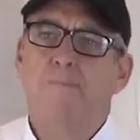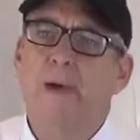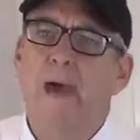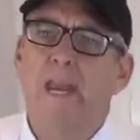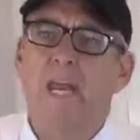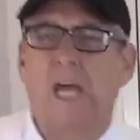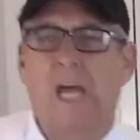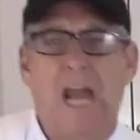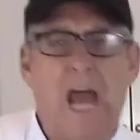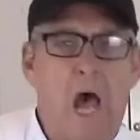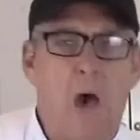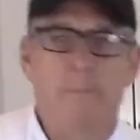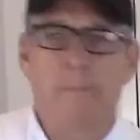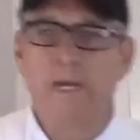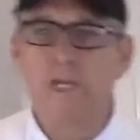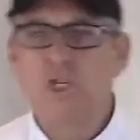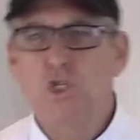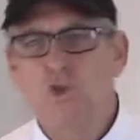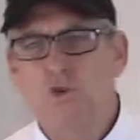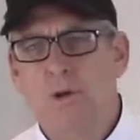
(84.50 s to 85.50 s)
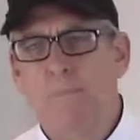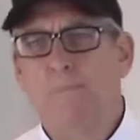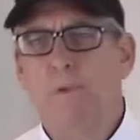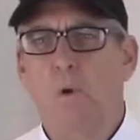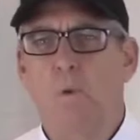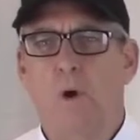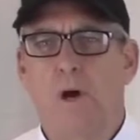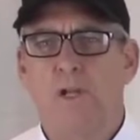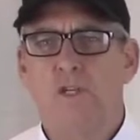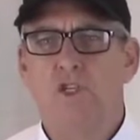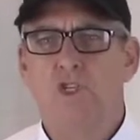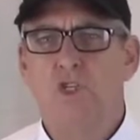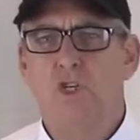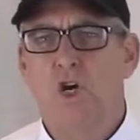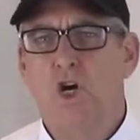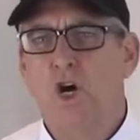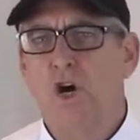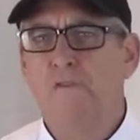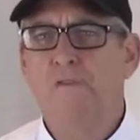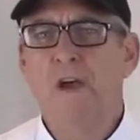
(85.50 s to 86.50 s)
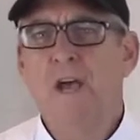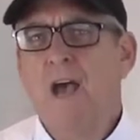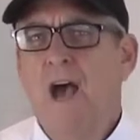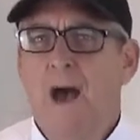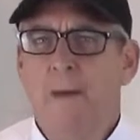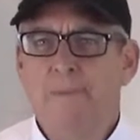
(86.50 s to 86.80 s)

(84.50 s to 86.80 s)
depending on how many shrimp you want to serve.